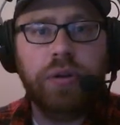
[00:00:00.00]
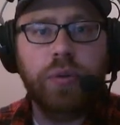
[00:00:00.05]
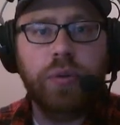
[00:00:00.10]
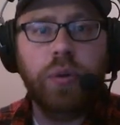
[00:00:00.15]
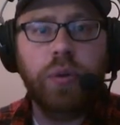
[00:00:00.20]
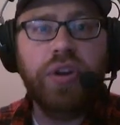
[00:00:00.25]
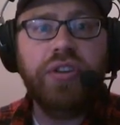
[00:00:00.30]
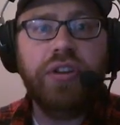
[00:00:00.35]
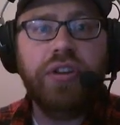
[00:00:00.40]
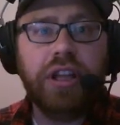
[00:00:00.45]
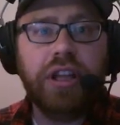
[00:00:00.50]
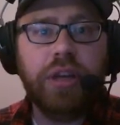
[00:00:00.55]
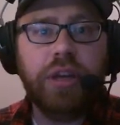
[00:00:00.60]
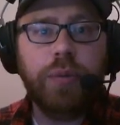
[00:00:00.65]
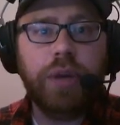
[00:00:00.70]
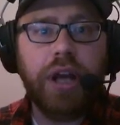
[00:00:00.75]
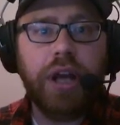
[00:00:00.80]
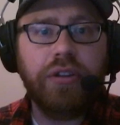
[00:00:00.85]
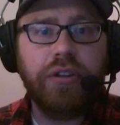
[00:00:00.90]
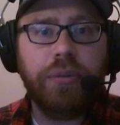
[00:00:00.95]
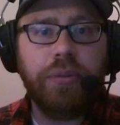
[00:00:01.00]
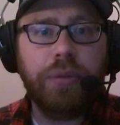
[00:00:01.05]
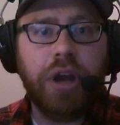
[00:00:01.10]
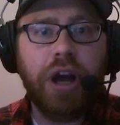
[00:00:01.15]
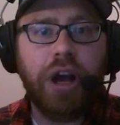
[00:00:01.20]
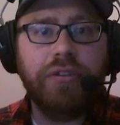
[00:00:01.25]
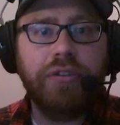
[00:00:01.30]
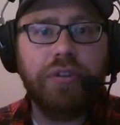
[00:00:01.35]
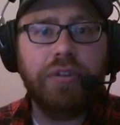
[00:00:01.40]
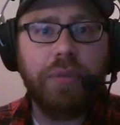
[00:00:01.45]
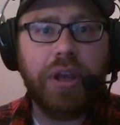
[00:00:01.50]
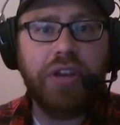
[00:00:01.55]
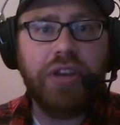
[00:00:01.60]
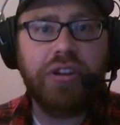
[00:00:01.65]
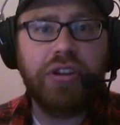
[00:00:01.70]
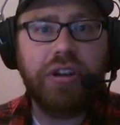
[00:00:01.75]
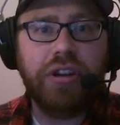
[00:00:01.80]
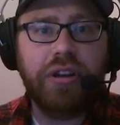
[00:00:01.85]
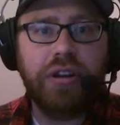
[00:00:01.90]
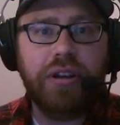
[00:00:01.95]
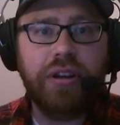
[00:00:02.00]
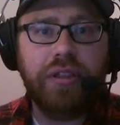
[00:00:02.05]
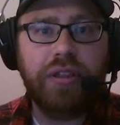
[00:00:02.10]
Recently, we got some confirmation